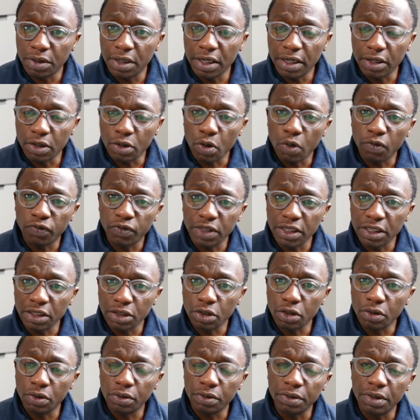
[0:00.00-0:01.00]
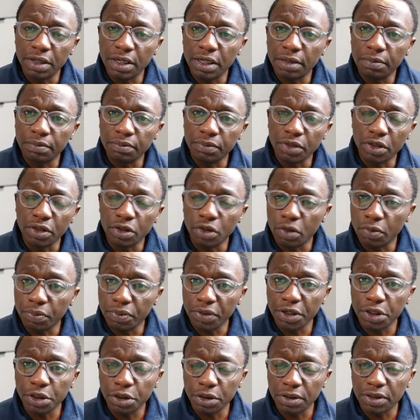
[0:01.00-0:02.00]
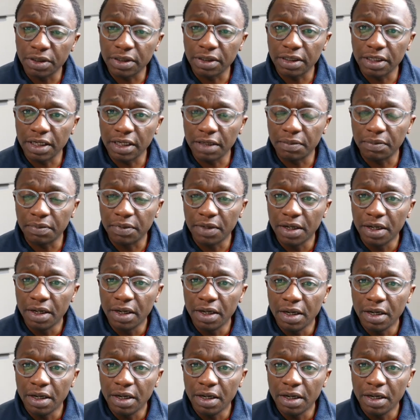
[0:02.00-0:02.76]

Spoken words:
engulfed in your operations team.